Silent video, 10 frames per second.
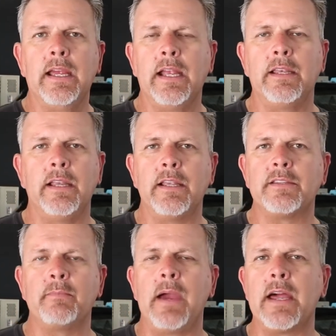It
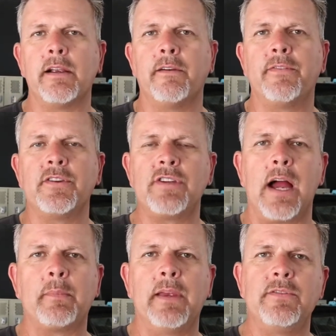doesn't matter if the
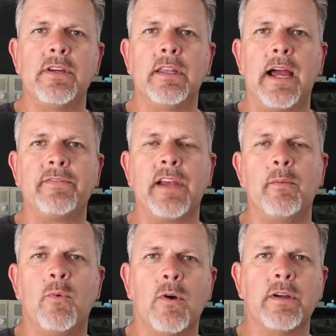shop gives you a
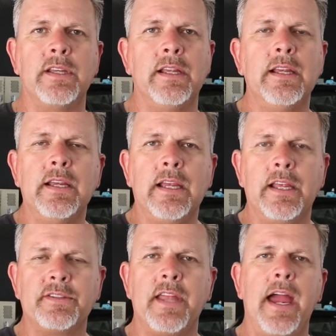lifetime warranty.
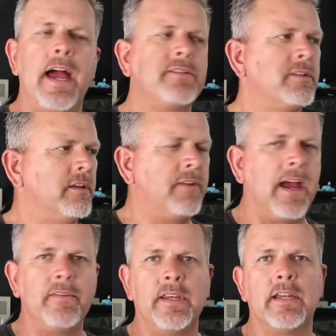It's the hassle of
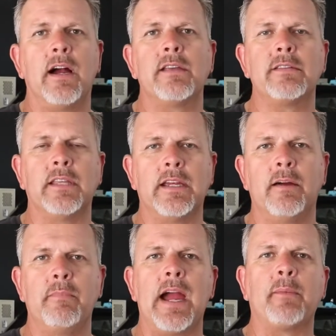having to constantly
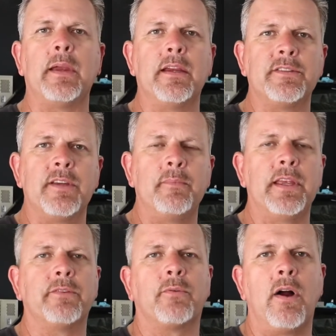come back because
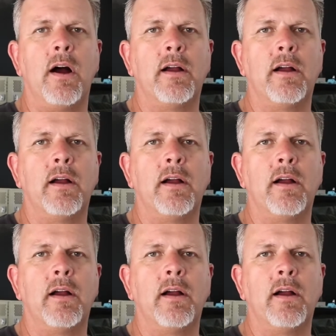something's wrong.